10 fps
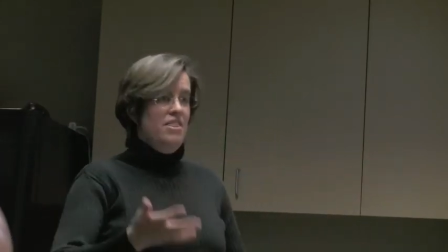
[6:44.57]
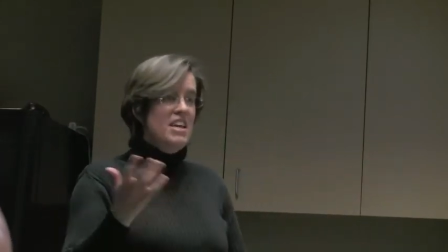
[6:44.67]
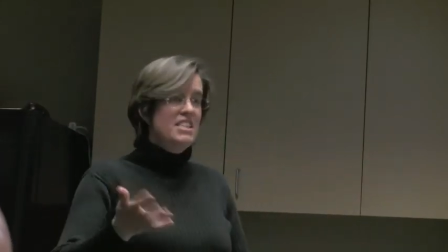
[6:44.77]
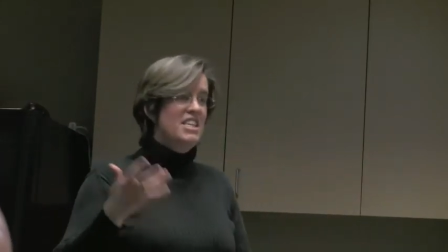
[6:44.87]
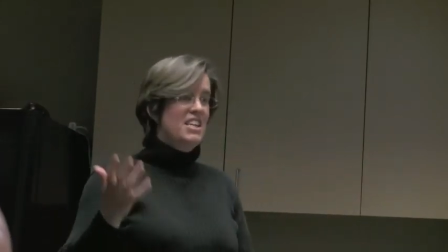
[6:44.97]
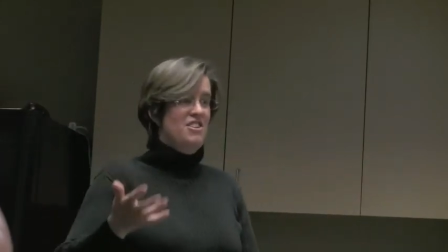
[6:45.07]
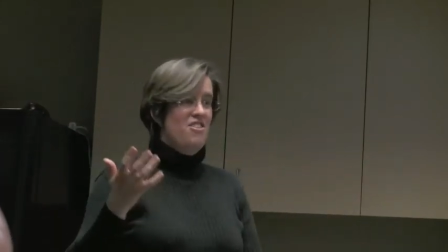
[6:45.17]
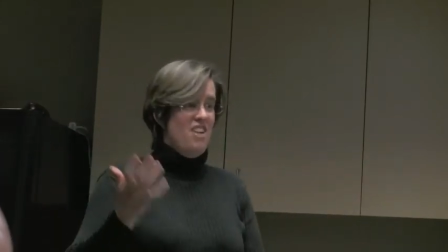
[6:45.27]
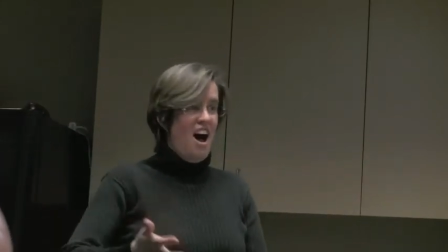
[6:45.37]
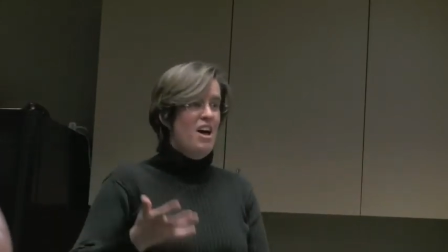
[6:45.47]
these things
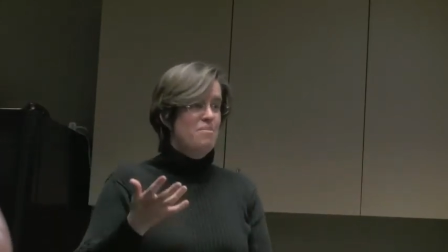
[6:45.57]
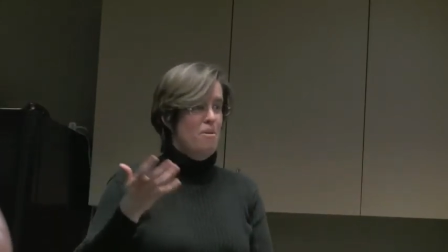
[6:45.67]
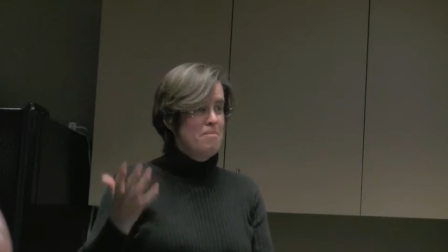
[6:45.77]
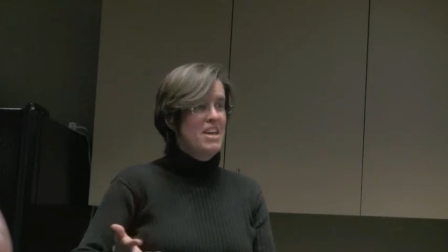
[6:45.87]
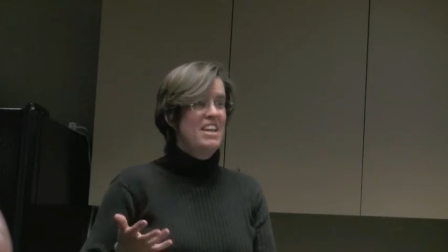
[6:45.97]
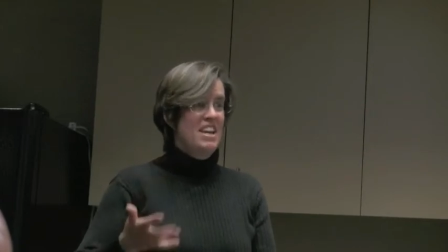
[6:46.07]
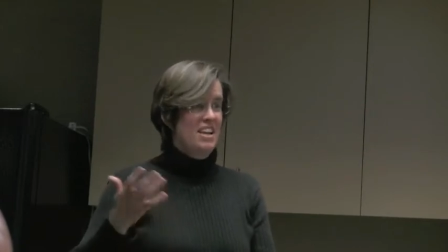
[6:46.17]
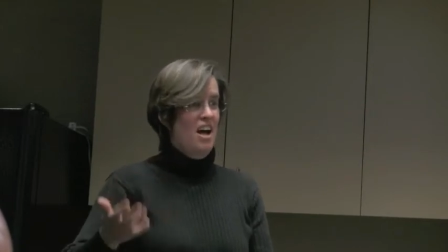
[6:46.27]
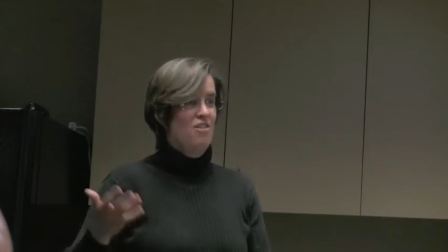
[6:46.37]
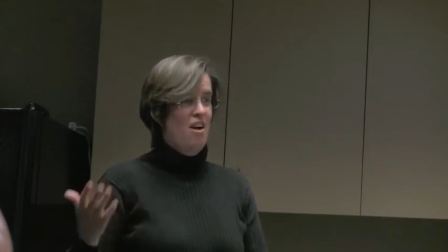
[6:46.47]
are not permitted in
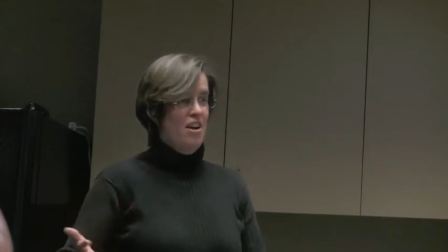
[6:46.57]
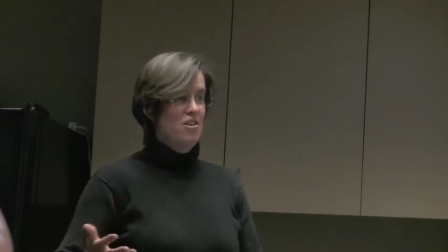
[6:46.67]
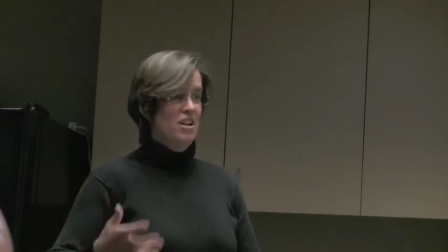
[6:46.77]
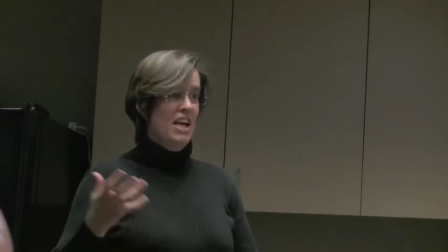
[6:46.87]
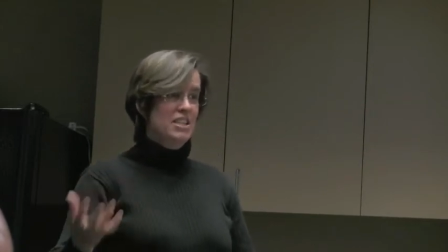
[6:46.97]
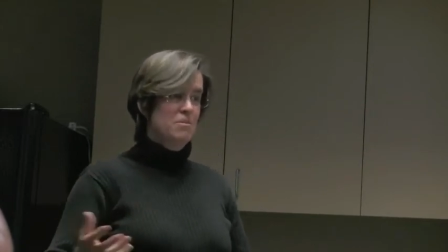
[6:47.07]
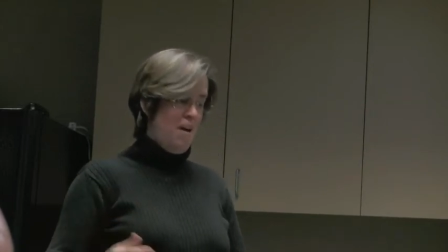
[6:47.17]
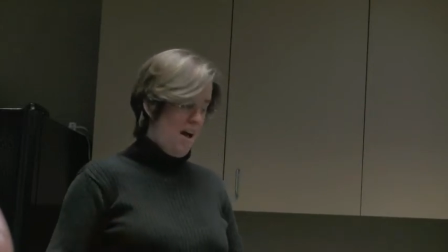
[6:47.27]
Colorado election